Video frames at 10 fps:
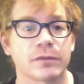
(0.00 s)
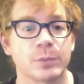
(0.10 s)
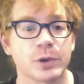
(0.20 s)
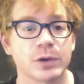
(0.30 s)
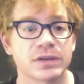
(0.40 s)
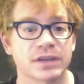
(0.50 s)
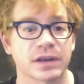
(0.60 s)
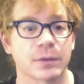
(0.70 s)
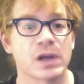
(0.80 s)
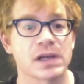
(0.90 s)
Bruce
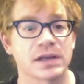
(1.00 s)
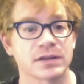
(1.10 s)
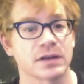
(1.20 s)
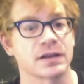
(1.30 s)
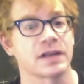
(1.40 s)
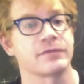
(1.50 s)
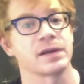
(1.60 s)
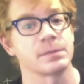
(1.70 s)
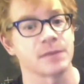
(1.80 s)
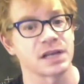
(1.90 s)
and Wilkinson that
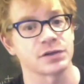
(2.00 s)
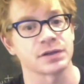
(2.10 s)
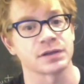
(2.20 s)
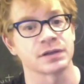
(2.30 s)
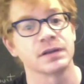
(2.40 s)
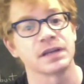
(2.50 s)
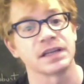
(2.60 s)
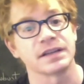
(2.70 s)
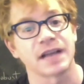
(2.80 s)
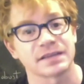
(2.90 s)
Farid mentioned
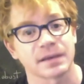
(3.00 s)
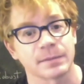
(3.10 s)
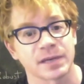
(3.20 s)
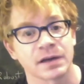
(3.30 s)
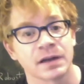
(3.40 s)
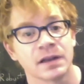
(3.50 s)
in that seminar.